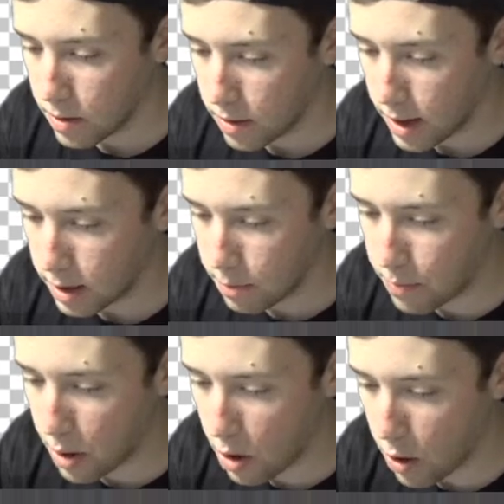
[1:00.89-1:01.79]
that's
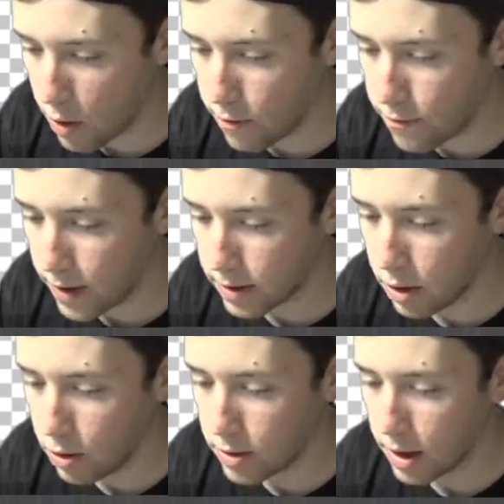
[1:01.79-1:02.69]
perfect.
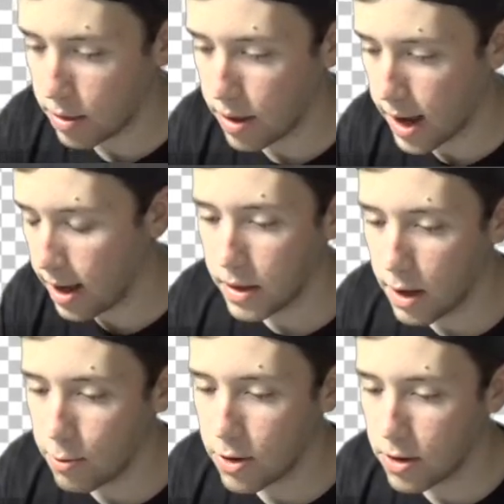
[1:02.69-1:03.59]
Looked at that.
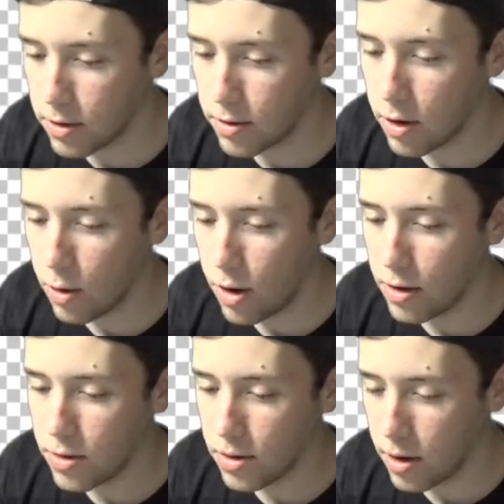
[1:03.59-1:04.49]
Now we're gonna go on
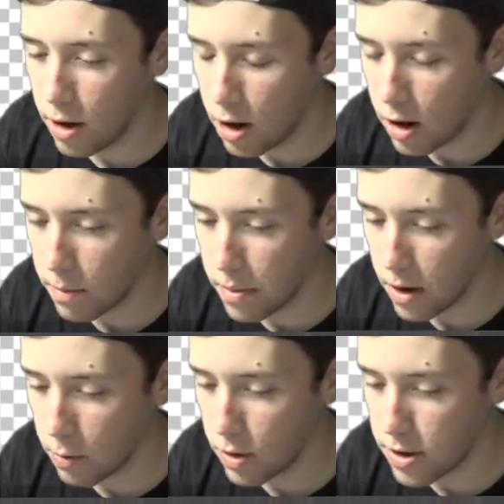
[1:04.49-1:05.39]
to the hard
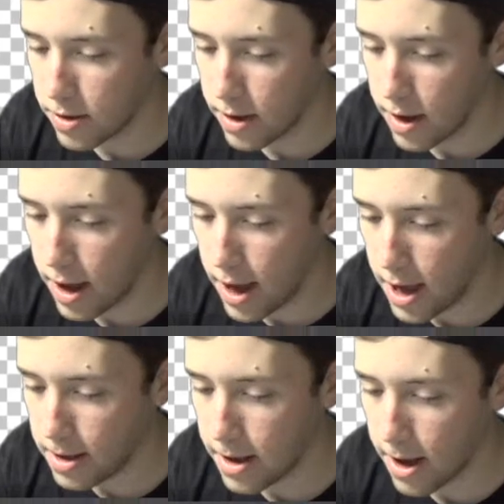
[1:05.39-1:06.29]
part, which is the
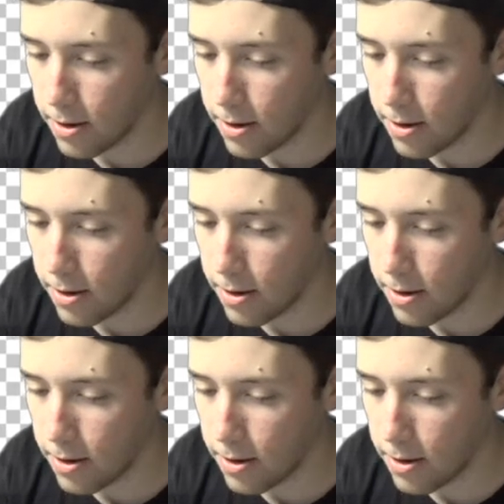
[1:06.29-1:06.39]
head now.